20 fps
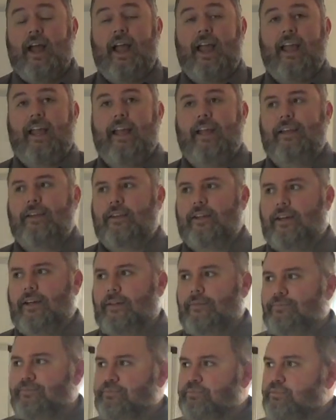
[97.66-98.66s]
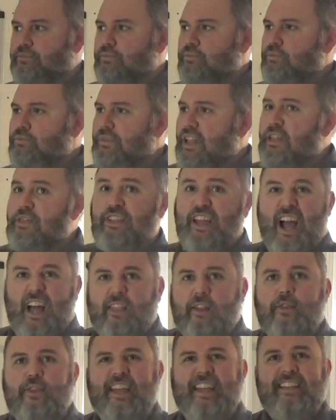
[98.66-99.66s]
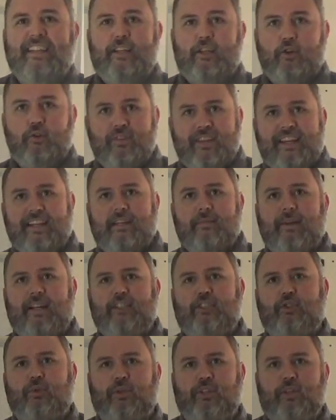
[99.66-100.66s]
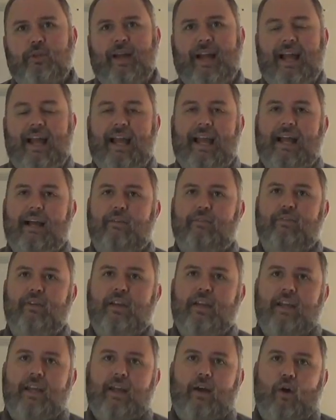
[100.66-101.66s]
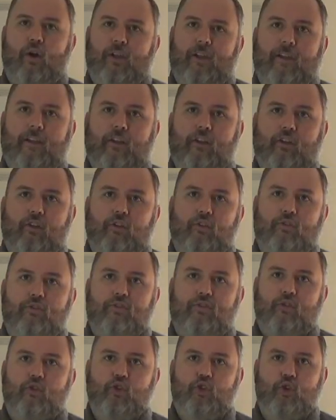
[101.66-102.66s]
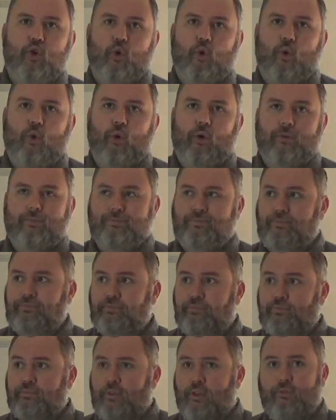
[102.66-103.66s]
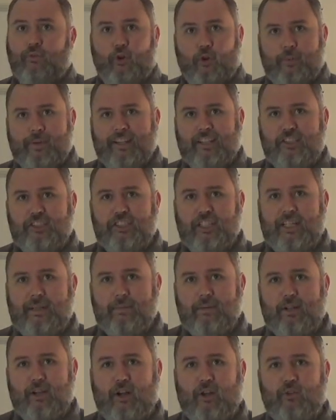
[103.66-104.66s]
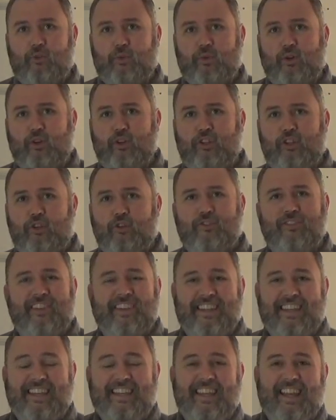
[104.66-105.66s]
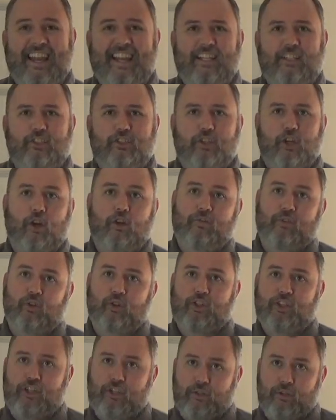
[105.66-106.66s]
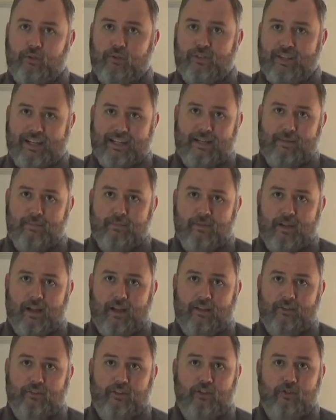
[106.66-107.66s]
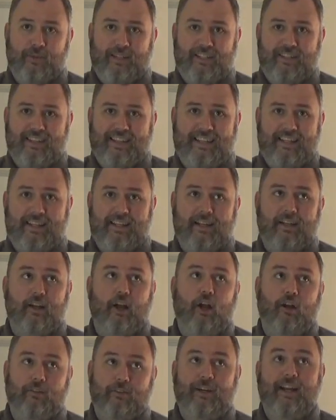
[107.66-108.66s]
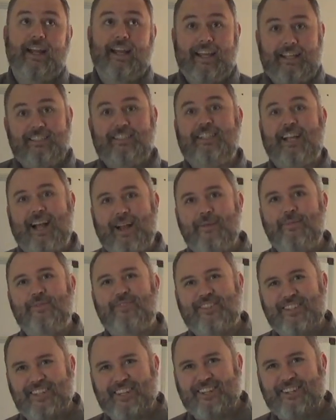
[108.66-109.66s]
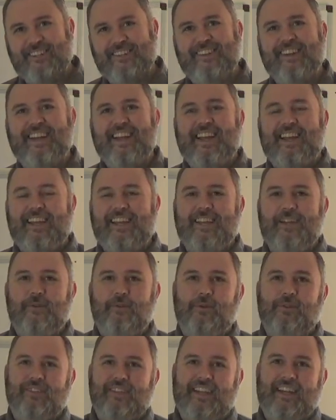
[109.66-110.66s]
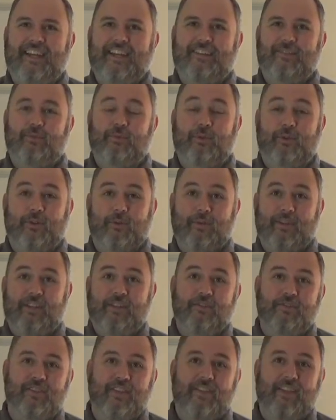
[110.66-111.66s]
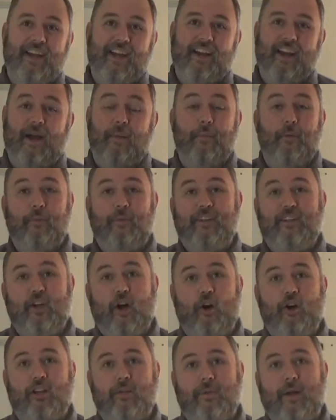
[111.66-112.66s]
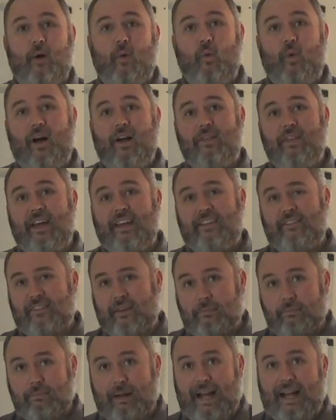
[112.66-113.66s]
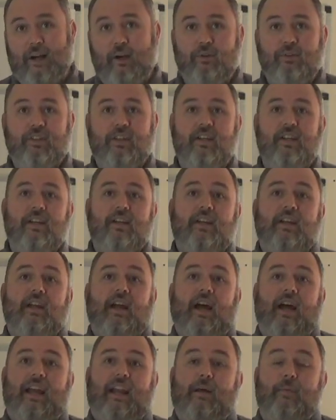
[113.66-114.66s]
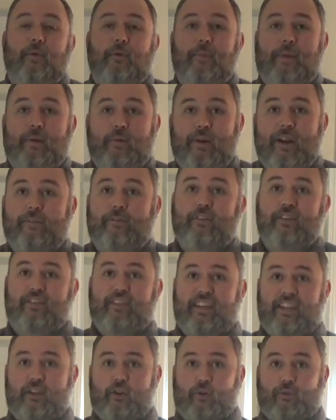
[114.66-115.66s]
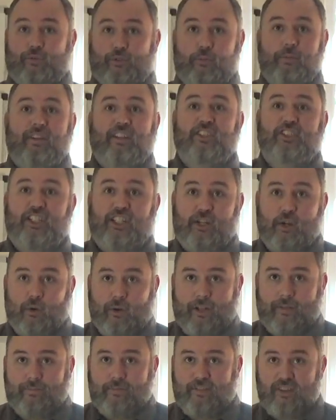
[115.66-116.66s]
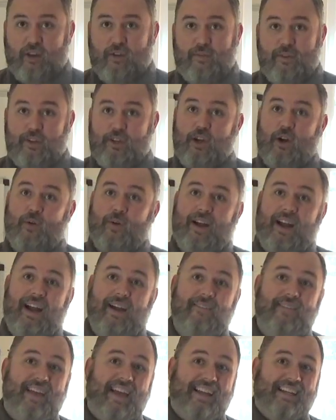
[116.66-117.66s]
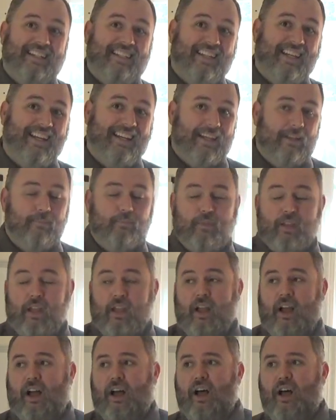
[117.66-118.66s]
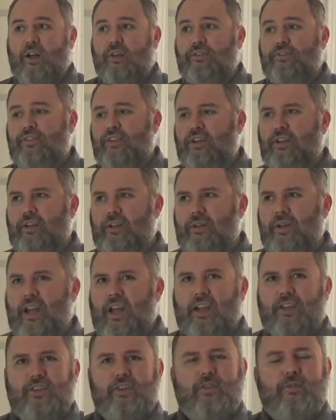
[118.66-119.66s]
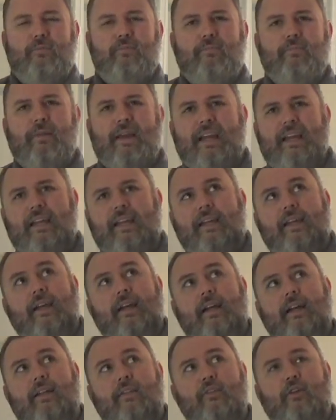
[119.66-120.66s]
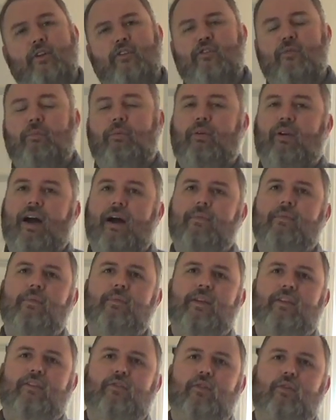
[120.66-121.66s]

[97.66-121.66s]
and the other thing that you need to make sure you have is your formula sheet, because we're going to use a DH over Q times, D over H times Q equals X. We're going to be using that. I'm going to be talking about what that's about, and I'm going to be referencing your formula sheet on it. So if you don't have that, get it. Also, there's a problem that's